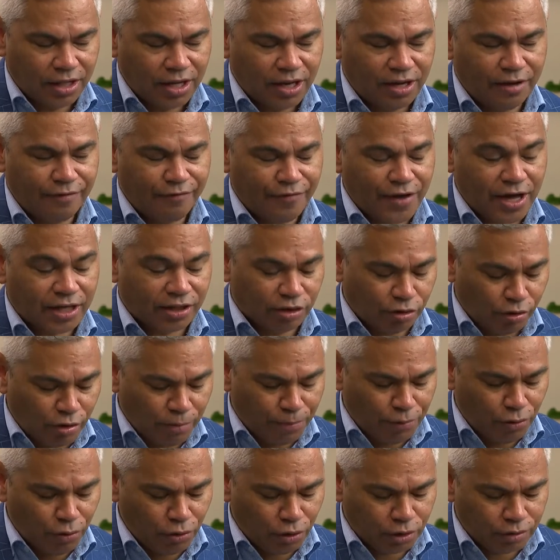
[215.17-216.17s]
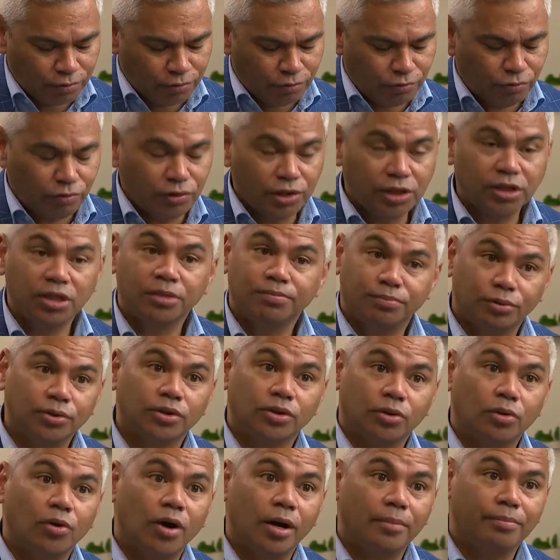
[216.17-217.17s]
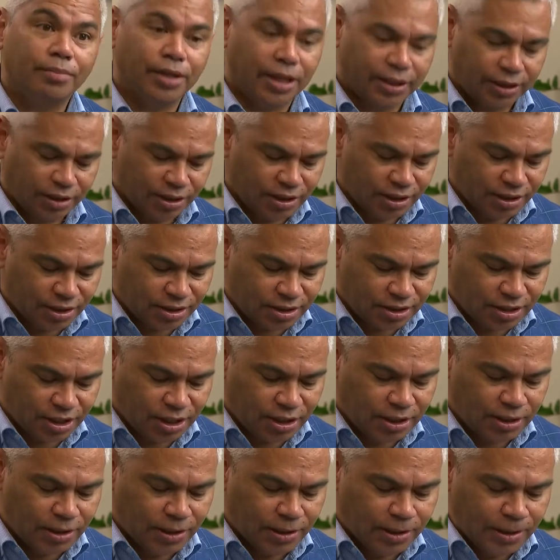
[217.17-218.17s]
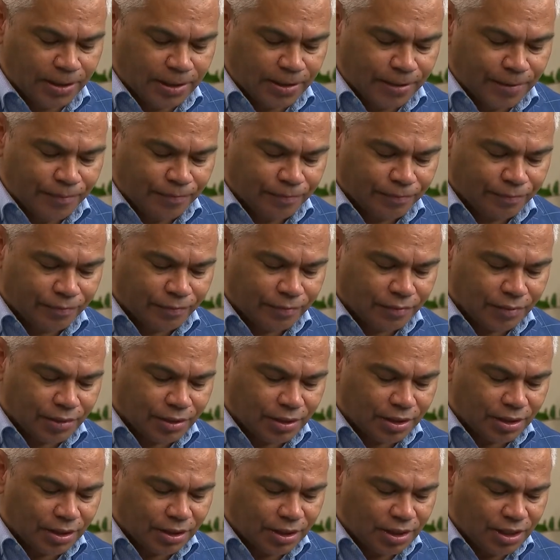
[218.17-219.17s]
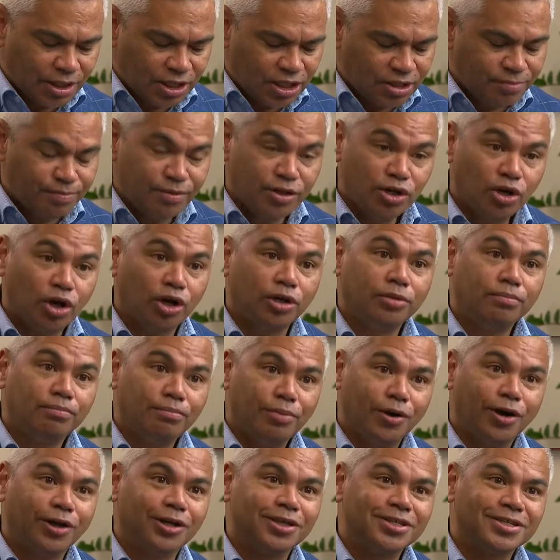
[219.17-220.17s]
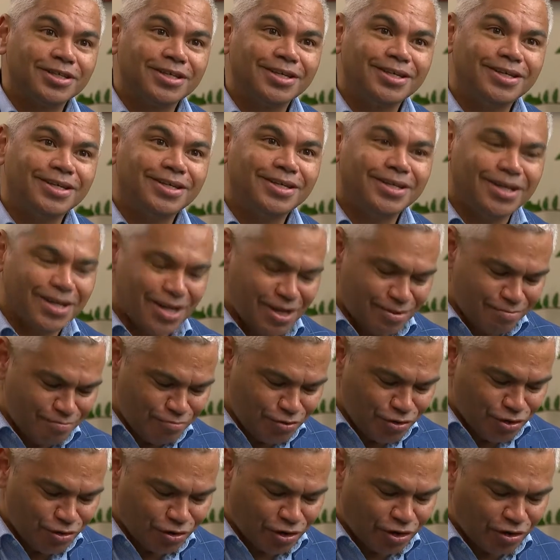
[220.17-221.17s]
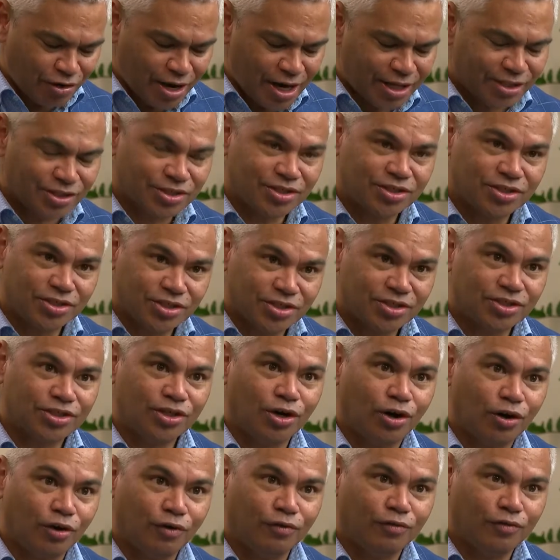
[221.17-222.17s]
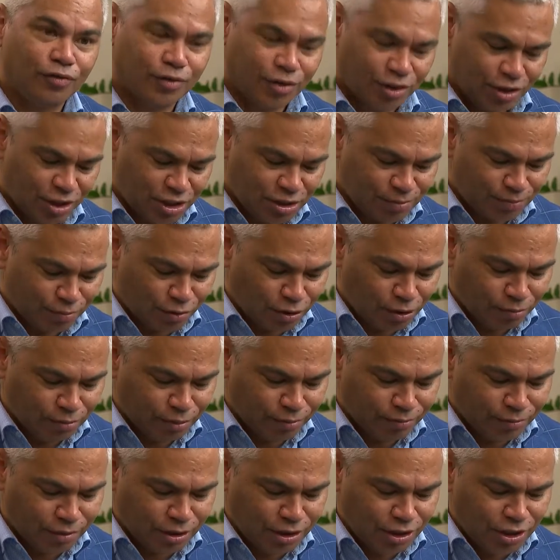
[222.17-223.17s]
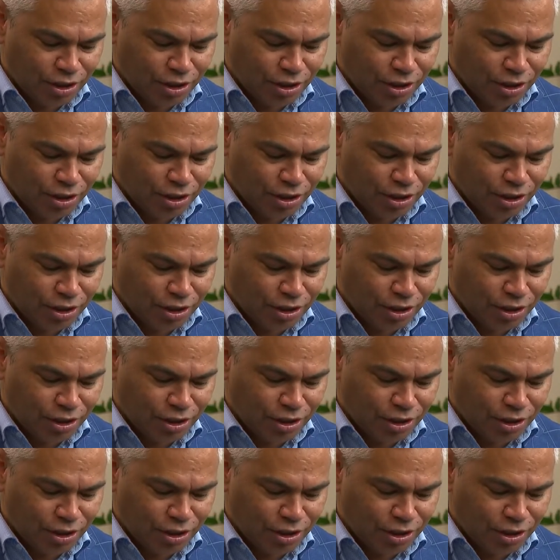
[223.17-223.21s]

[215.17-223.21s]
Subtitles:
And in fact, the report really put it quite bluntly, and it said, it is beyond policy and bureaucrats to solve this problem.